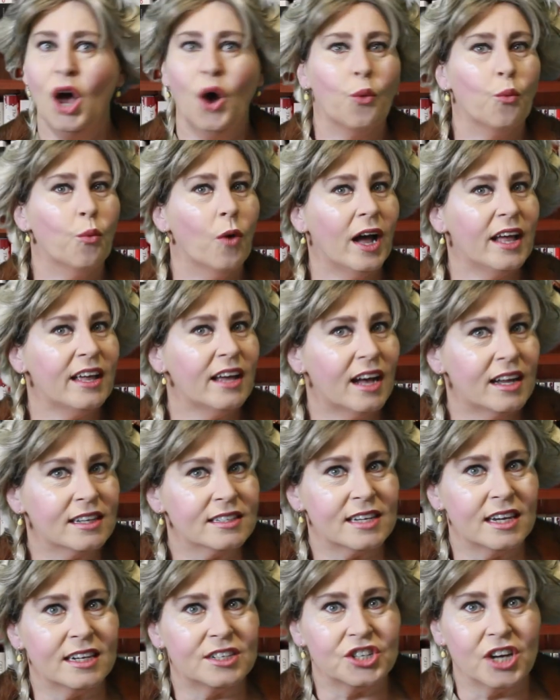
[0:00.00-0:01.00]
Why are
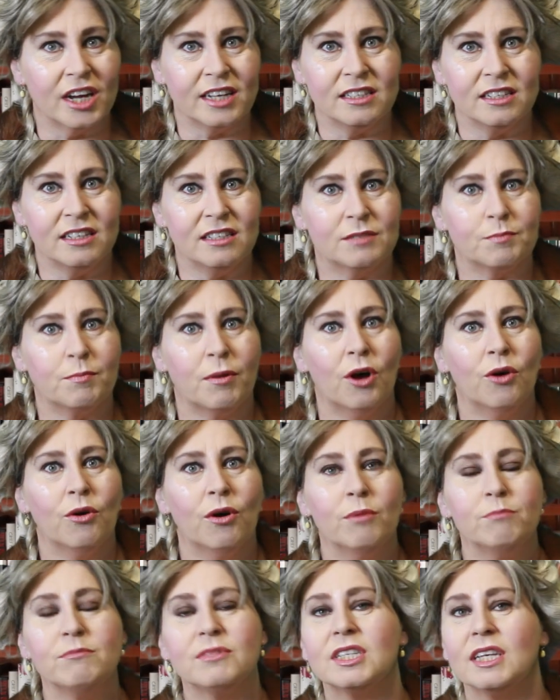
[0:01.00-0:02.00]
there Chinese
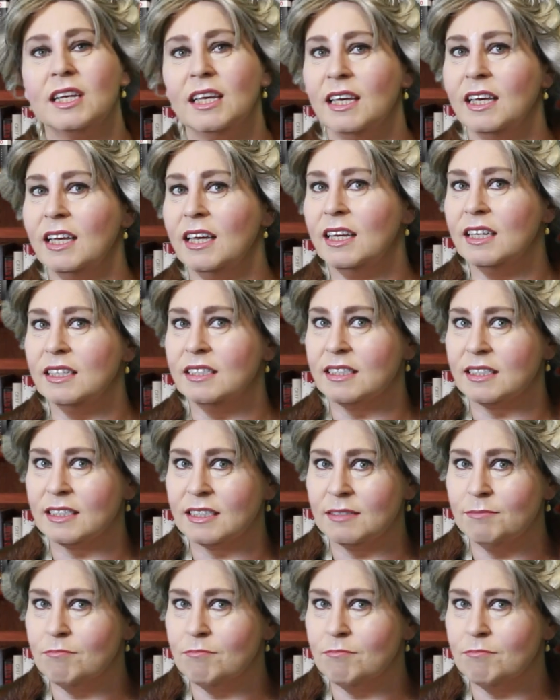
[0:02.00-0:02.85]
poems in